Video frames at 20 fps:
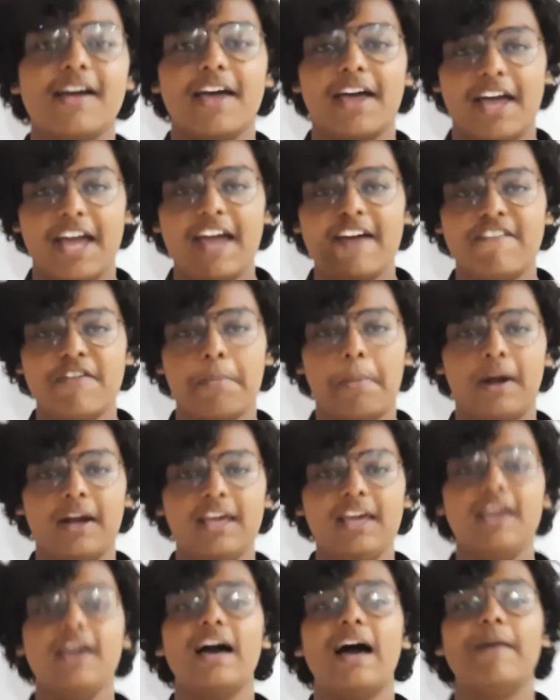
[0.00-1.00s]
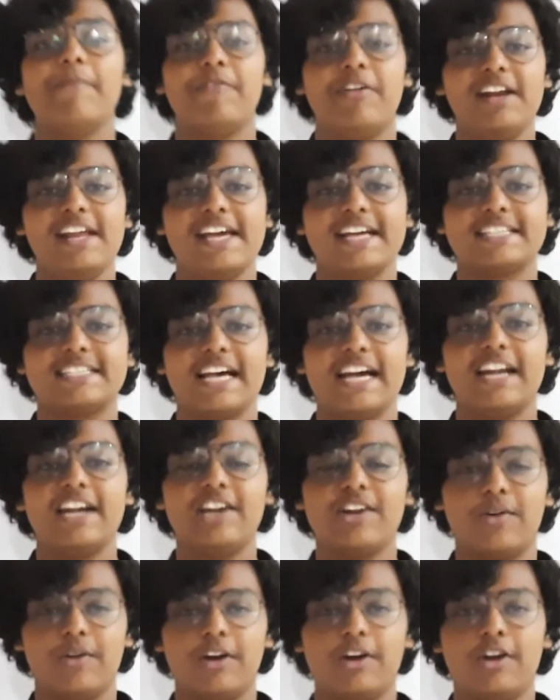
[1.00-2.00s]
Hey everybody, I'm very excited
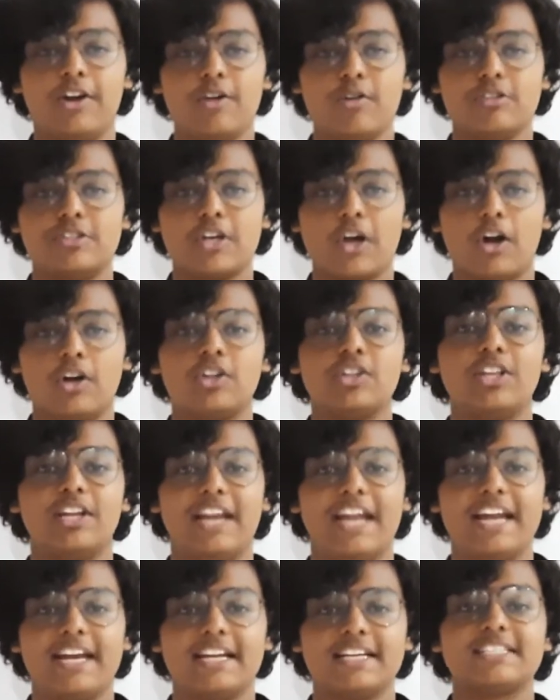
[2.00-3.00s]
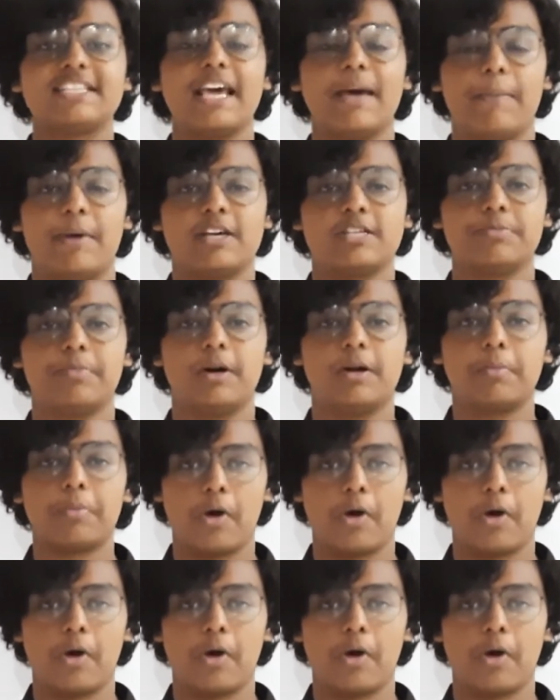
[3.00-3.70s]
to introduce you all to the latest Chem Expert